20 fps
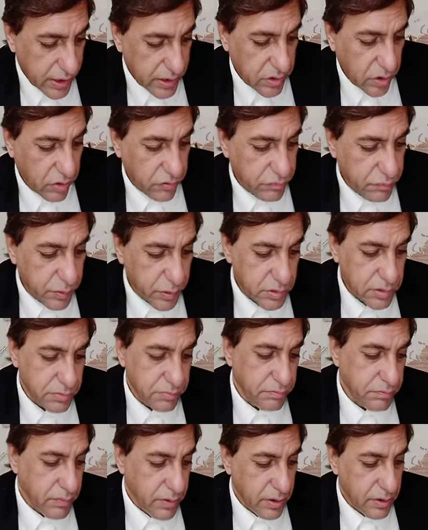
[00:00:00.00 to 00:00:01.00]
off both
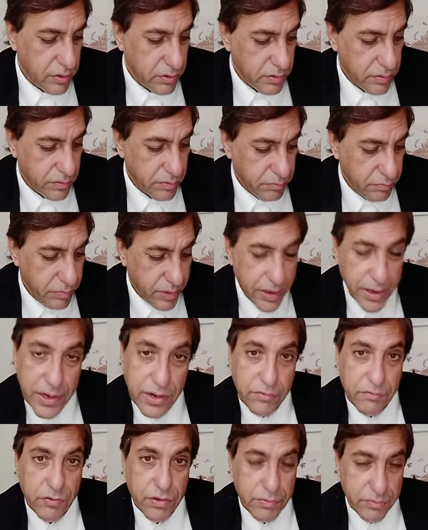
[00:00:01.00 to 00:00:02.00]
men and
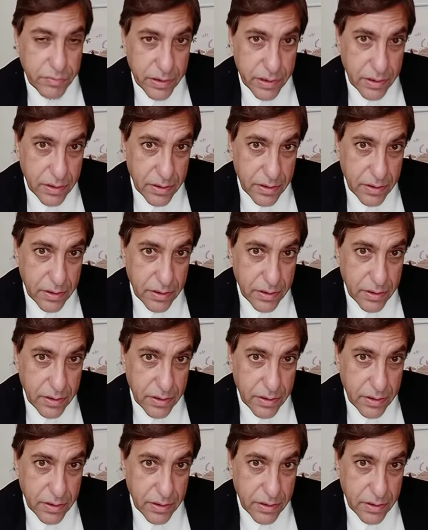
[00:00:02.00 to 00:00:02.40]
women